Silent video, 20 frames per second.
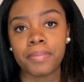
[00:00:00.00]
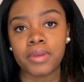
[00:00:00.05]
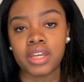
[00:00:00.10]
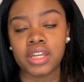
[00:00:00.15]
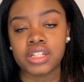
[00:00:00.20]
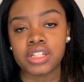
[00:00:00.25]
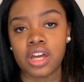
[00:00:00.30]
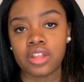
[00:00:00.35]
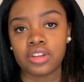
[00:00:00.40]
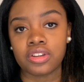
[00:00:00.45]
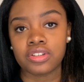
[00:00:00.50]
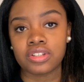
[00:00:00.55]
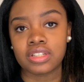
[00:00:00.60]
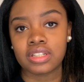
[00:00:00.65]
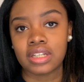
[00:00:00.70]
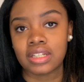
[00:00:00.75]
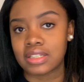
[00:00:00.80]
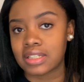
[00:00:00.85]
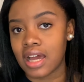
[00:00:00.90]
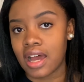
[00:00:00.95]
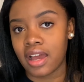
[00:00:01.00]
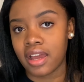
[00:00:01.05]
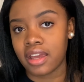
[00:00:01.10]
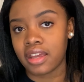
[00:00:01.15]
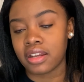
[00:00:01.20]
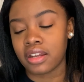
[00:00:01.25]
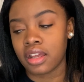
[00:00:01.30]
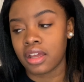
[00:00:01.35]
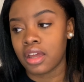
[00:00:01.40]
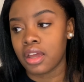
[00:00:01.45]
each other's
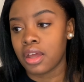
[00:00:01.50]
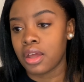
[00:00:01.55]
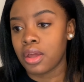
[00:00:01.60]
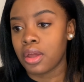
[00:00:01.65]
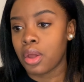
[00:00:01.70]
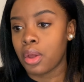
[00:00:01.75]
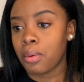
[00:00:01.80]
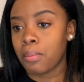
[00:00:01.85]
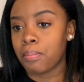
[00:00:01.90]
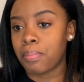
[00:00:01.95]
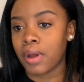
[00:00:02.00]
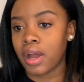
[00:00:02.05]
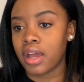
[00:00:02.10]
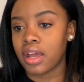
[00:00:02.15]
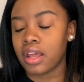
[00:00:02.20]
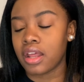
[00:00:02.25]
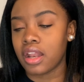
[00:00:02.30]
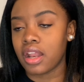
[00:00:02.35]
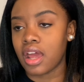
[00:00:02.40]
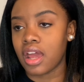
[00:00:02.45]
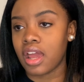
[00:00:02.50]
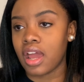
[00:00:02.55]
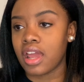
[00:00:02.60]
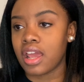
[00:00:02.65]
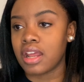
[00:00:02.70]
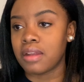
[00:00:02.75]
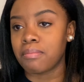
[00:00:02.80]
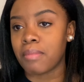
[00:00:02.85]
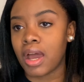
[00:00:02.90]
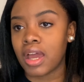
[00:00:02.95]
design, but
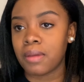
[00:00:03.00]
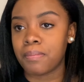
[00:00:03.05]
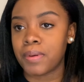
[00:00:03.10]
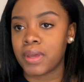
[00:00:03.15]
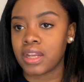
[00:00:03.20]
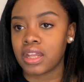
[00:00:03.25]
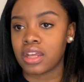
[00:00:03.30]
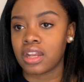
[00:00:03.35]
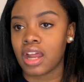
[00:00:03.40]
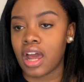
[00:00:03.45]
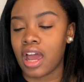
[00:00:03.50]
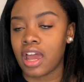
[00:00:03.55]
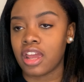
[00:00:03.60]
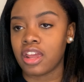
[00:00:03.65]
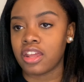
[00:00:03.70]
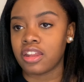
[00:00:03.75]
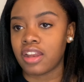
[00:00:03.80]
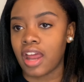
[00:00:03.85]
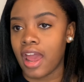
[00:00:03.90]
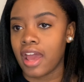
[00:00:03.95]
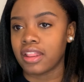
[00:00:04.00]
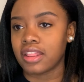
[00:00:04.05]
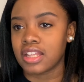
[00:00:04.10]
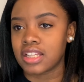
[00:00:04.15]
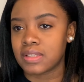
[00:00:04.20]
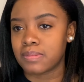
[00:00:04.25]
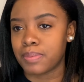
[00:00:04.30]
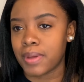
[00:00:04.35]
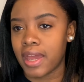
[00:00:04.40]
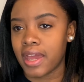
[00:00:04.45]
in my opinion, I had this
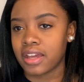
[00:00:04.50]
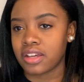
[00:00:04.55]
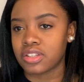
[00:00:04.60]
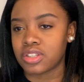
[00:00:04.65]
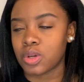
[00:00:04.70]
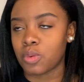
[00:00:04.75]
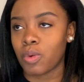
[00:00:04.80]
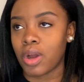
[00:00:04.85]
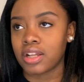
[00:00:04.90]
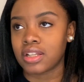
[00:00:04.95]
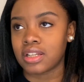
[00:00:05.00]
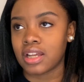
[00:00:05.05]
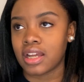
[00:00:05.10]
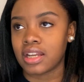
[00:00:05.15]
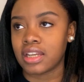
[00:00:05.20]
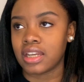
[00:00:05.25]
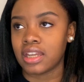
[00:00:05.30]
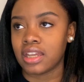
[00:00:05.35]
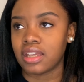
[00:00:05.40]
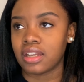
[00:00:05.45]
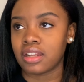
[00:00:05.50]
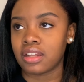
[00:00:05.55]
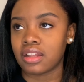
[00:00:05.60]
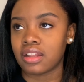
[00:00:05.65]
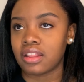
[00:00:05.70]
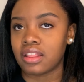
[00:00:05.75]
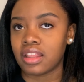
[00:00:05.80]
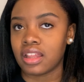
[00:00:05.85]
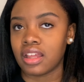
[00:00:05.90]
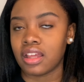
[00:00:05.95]
bag, so why did I need
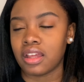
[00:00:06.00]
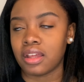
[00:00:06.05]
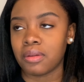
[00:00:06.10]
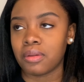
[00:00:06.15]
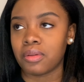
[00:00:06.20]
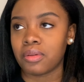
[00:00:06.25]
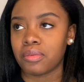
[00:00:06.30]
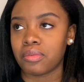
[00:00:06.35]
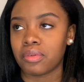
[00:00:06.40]
the